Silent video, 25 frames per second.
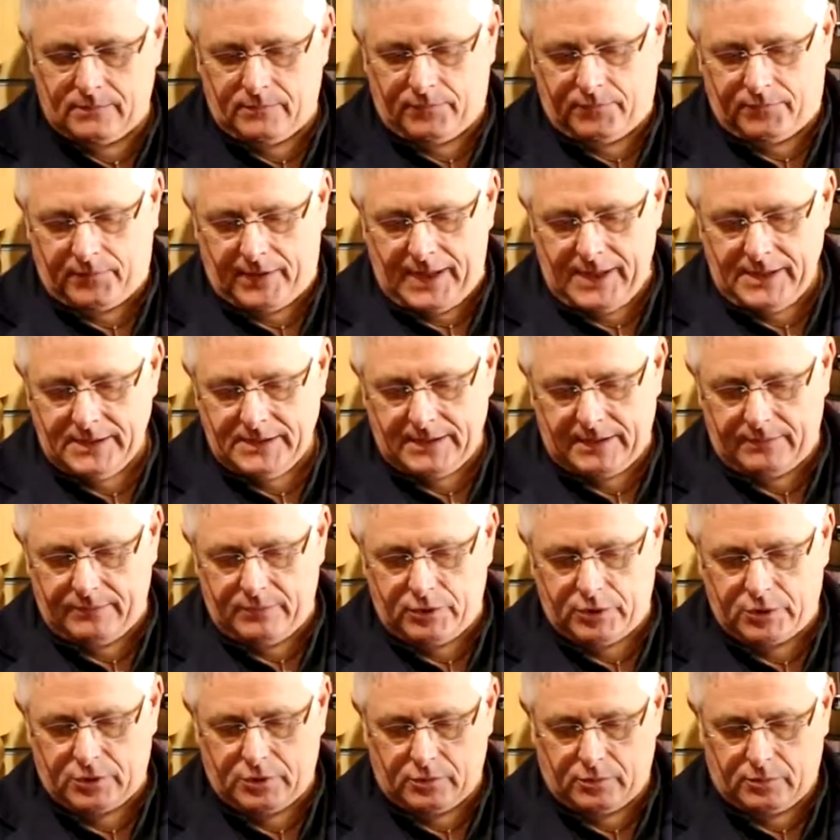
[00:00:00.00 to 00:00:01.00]
flat, how it
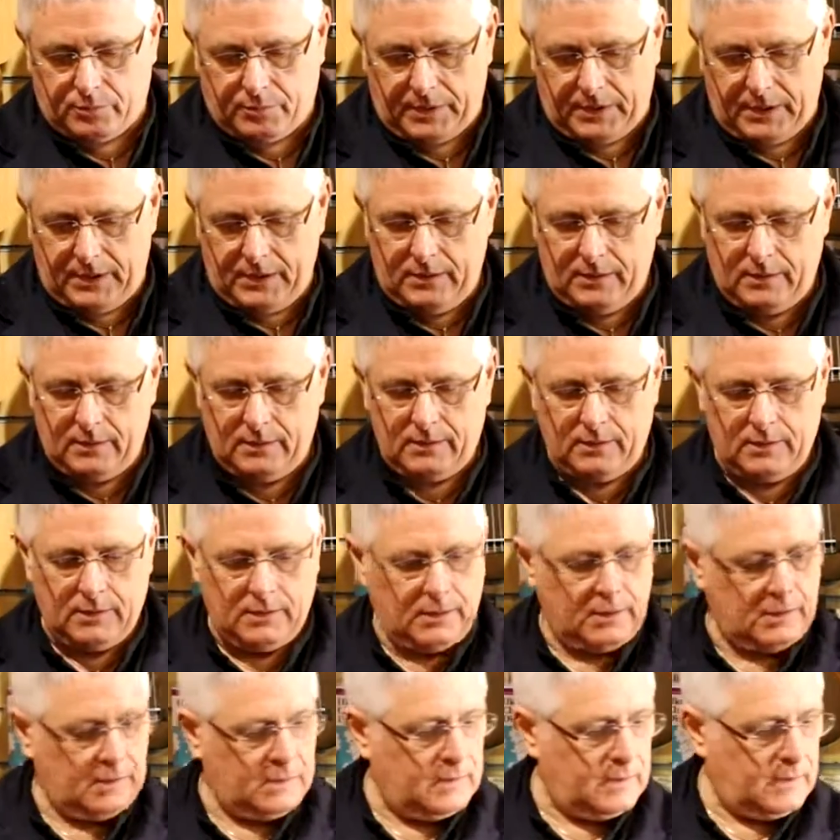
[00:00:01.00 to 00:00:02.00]
should be.
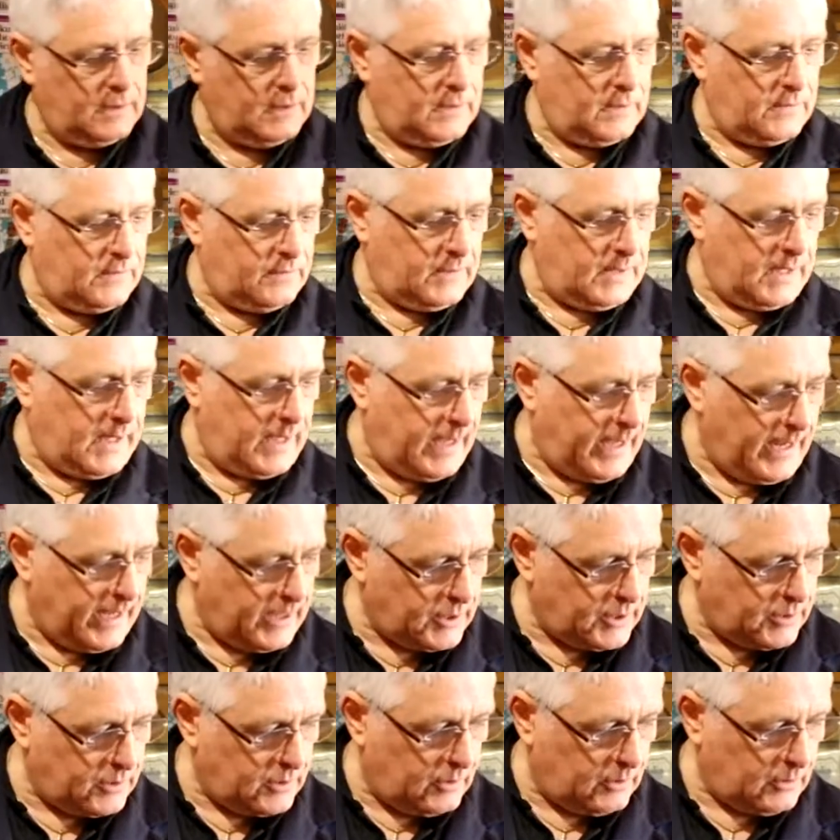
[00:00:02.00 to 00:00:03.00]
The
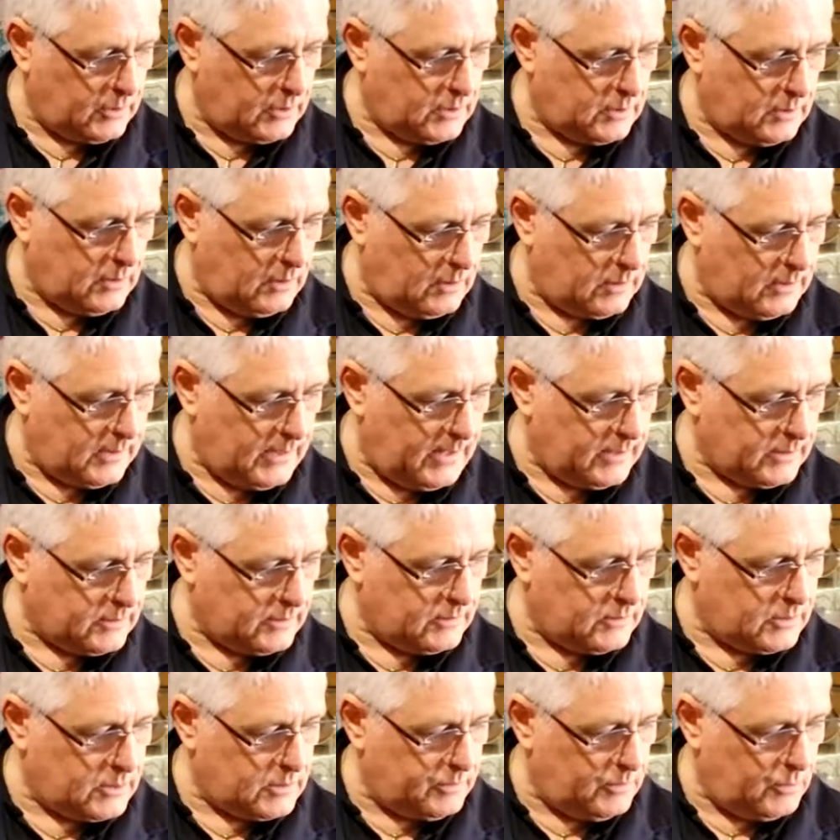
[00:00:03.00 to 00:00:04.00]
headstock is all nice
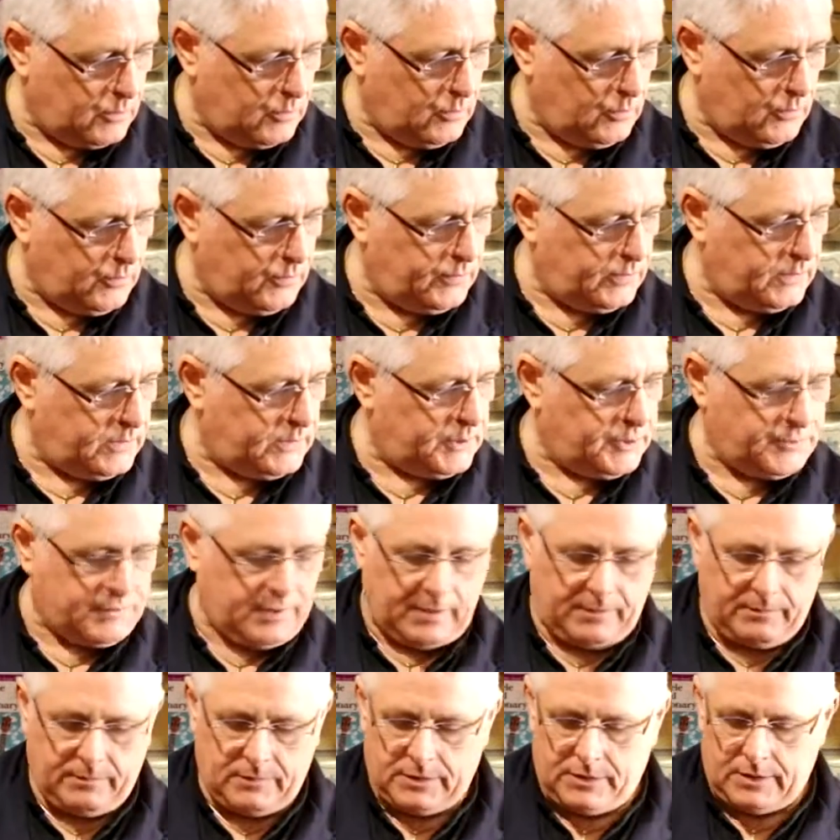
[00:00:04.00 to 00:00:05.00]
and smooth and
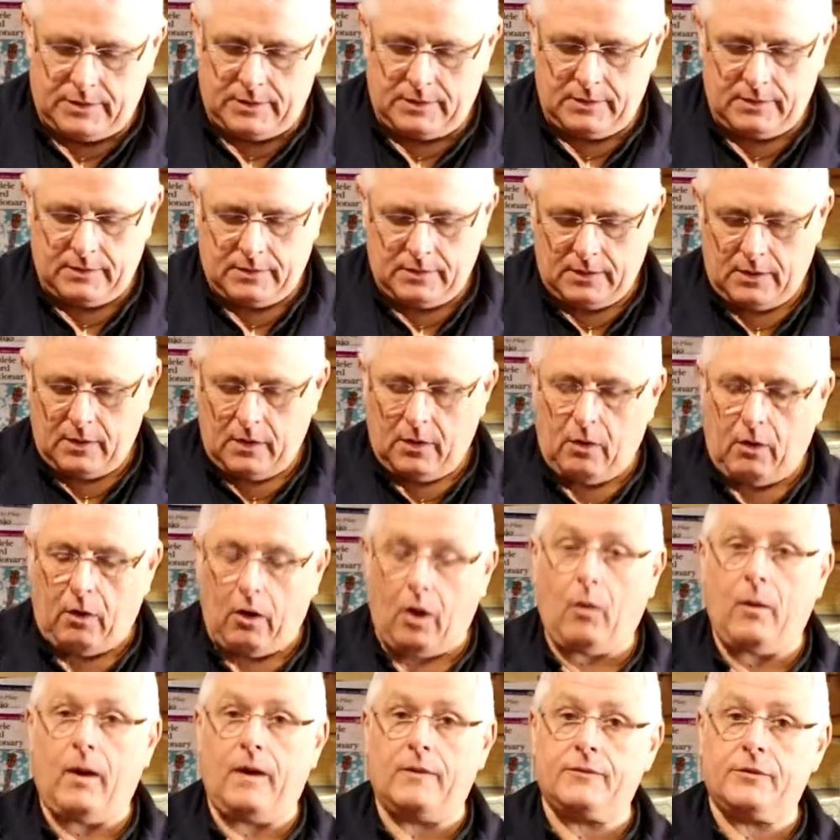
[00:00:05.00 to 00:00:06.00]
trimmed.
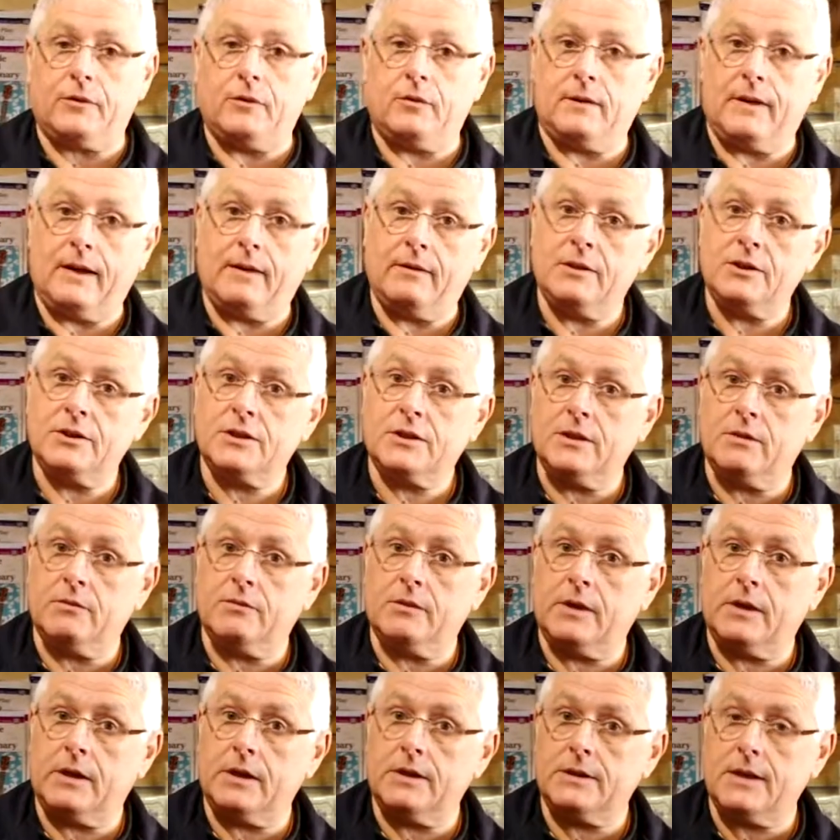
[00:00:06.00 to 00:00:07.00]
All I have to do now is tune the
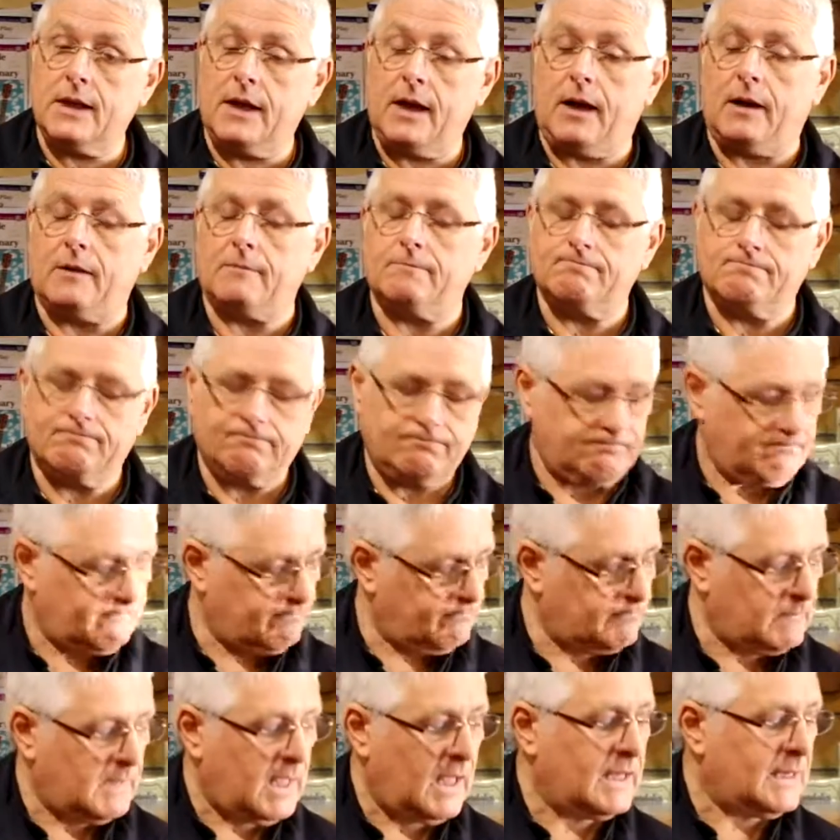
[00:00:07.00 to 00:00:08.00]
guitar.
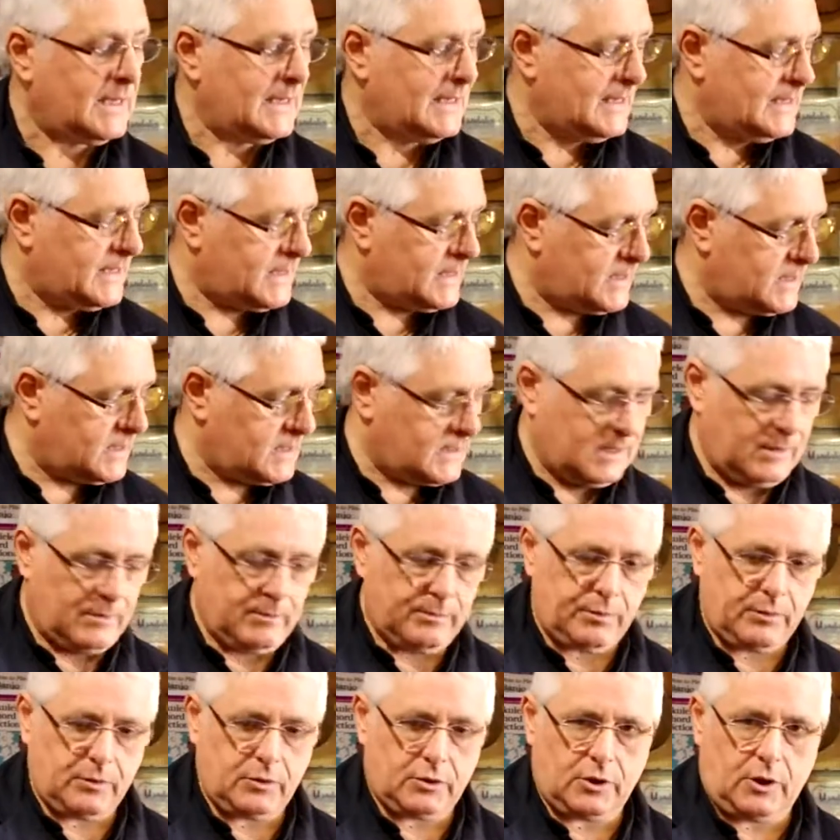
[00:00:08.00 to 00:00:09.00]

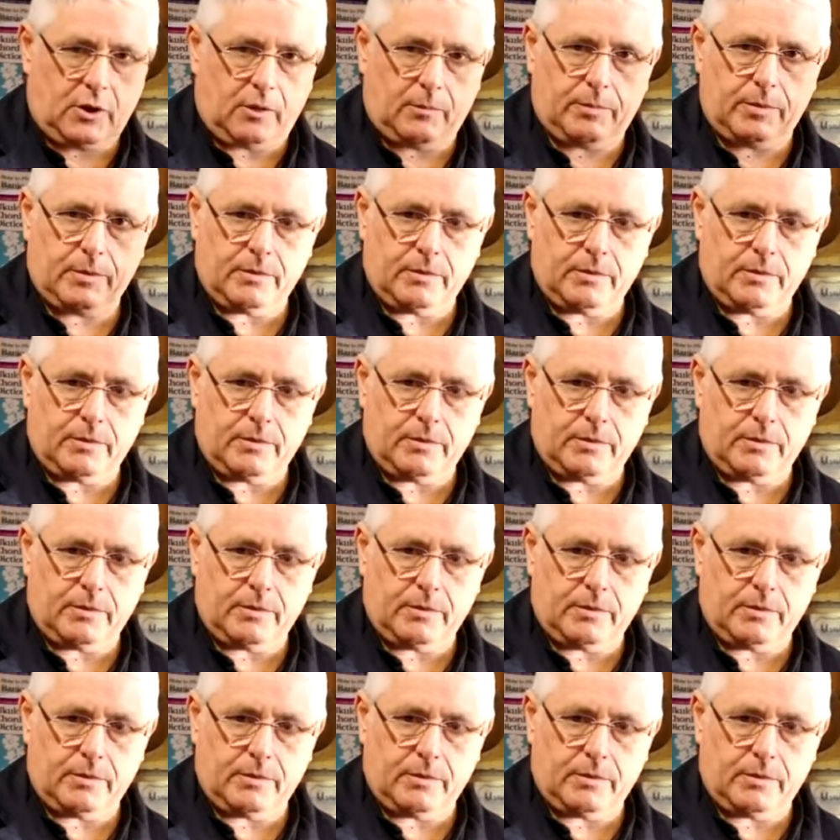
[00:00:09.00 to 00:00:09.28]
Simple job.